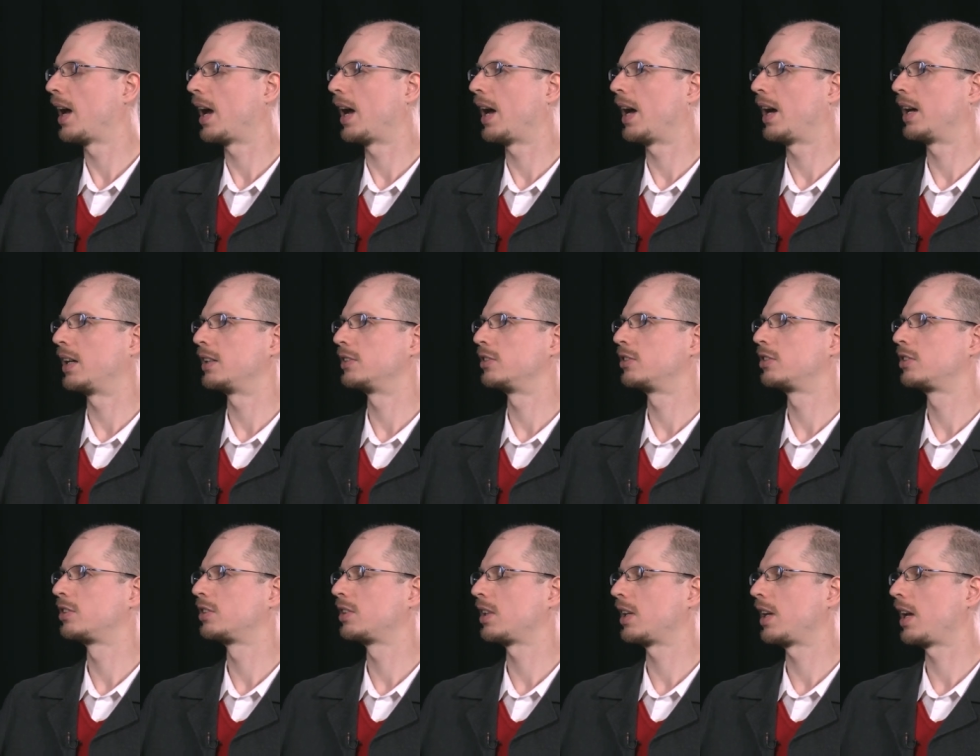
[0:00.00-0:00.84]

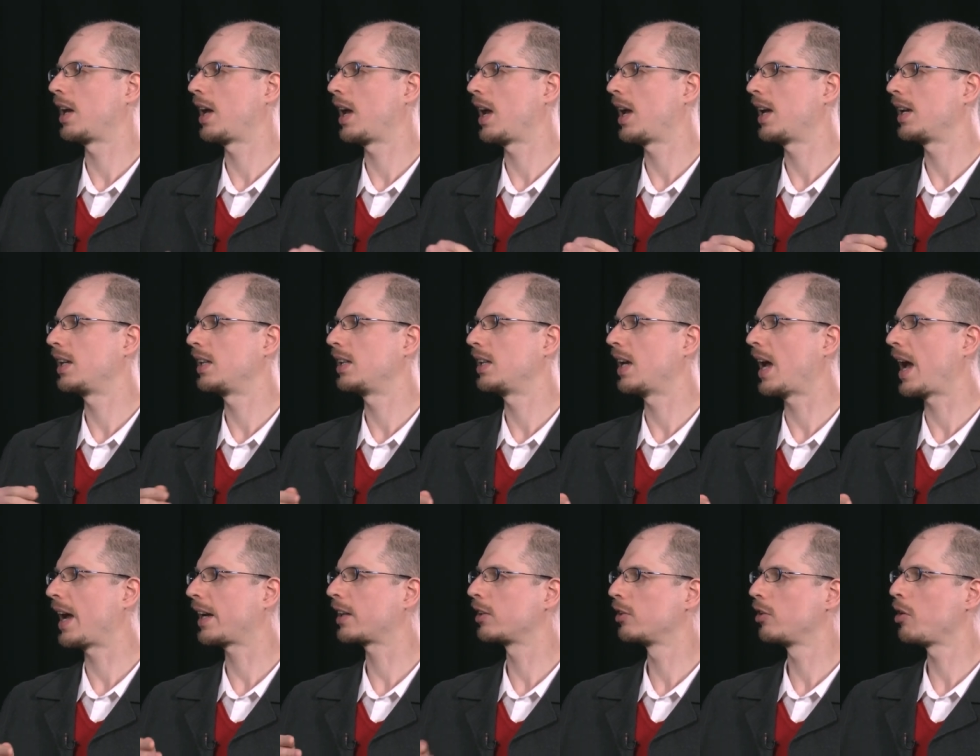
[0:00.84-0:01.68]
as a
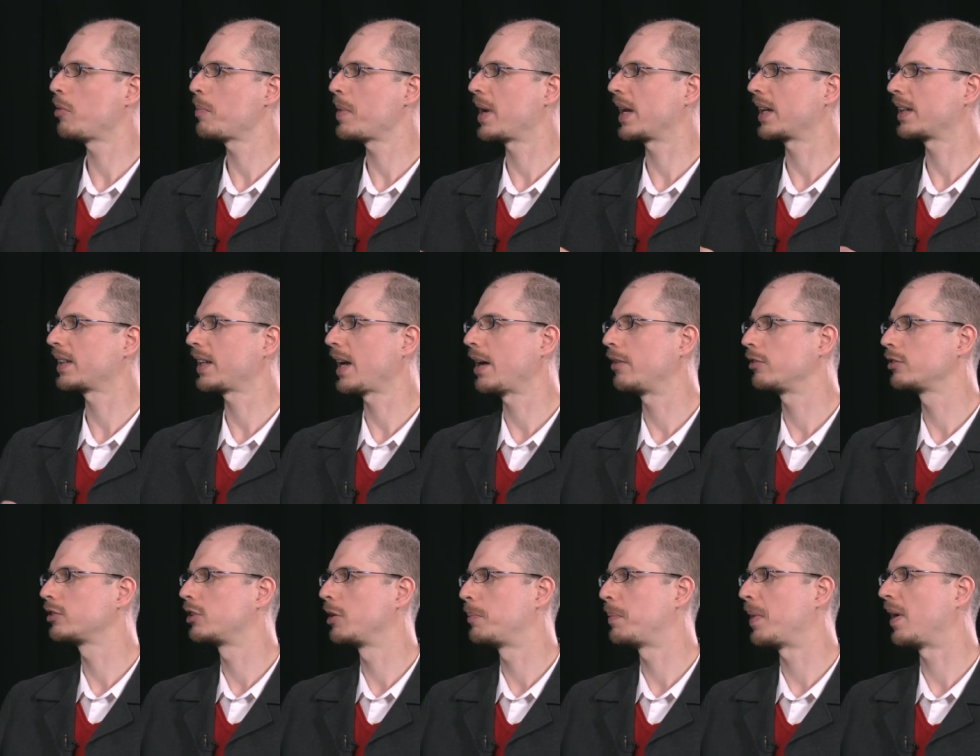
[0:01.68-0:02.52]
economic
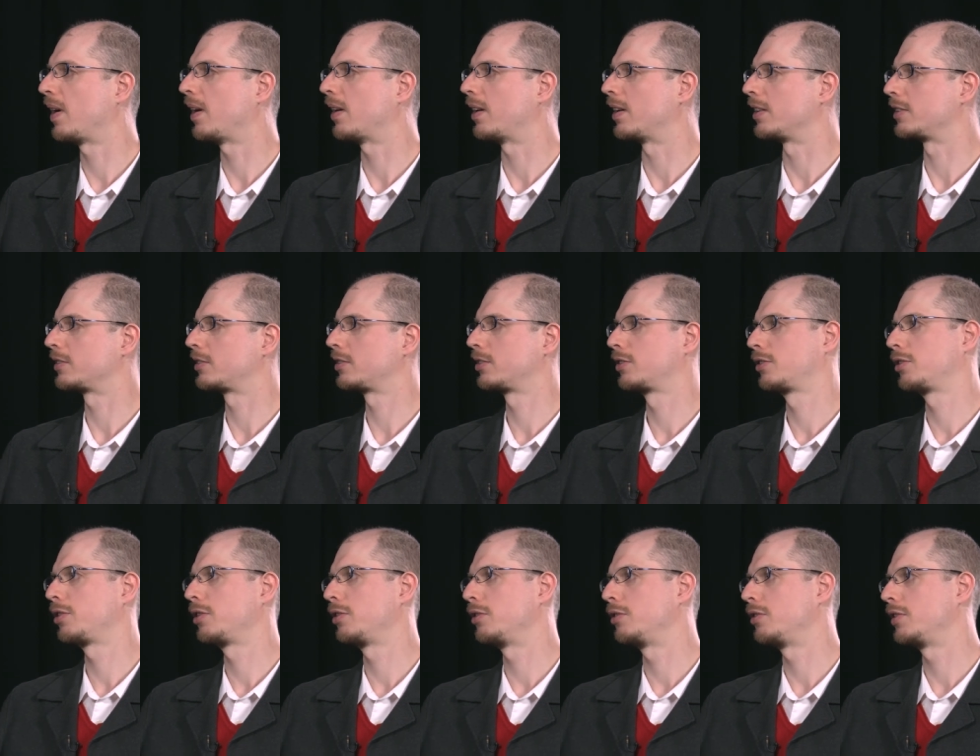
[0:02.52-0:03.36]
counterpart
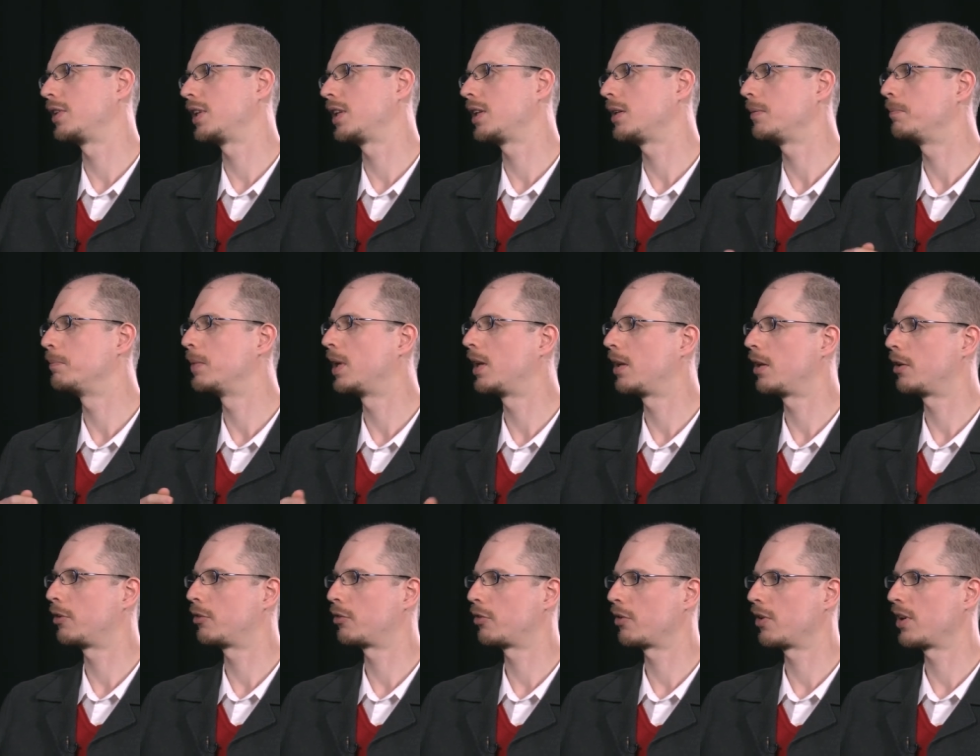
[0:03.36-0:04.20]
to the
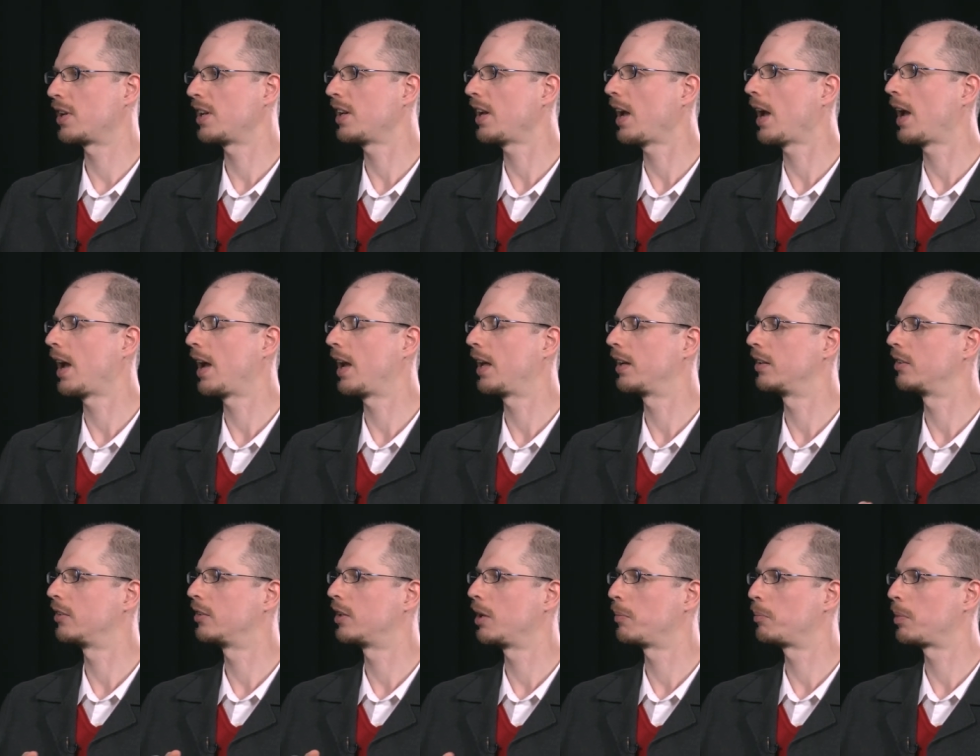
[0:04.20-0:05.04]
military
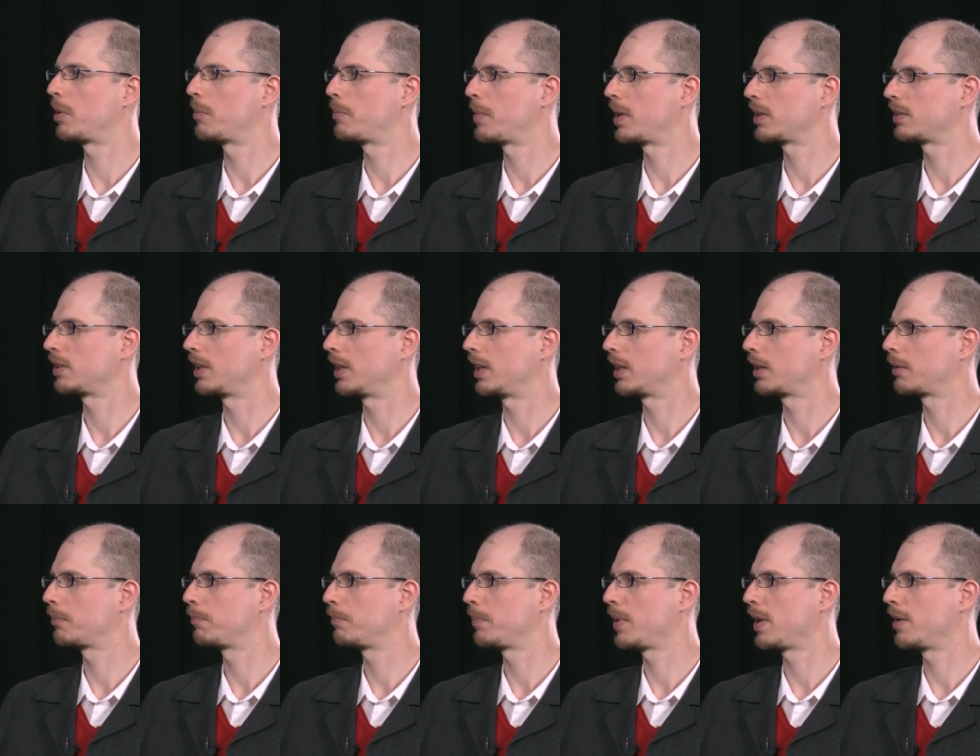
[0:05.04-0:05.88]
and
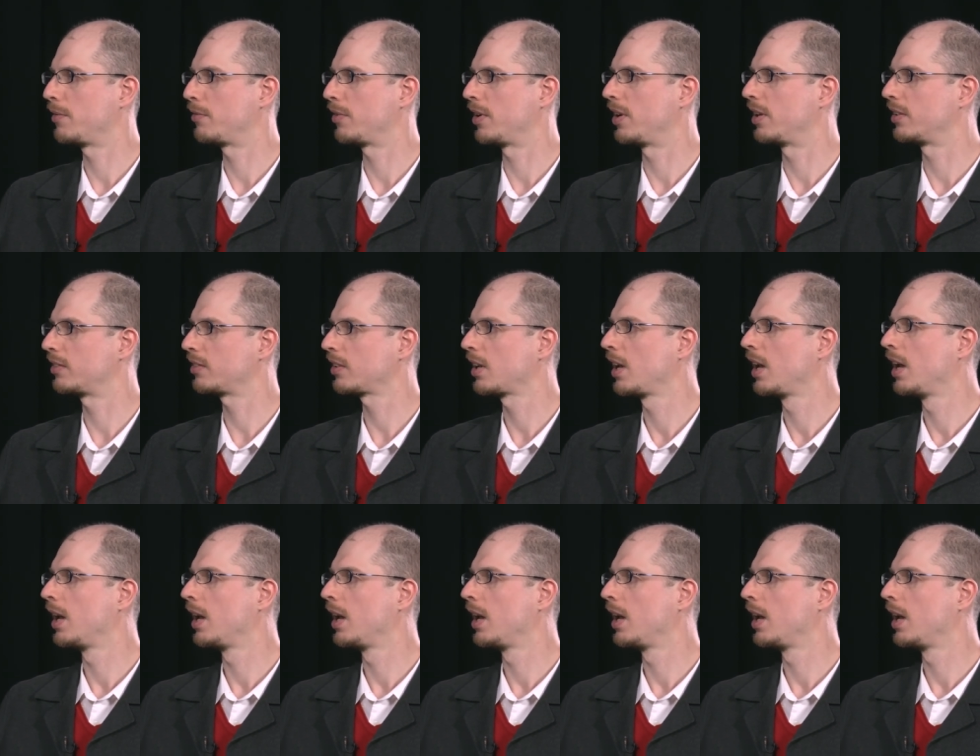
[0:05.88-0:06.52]
diplomatic pivot,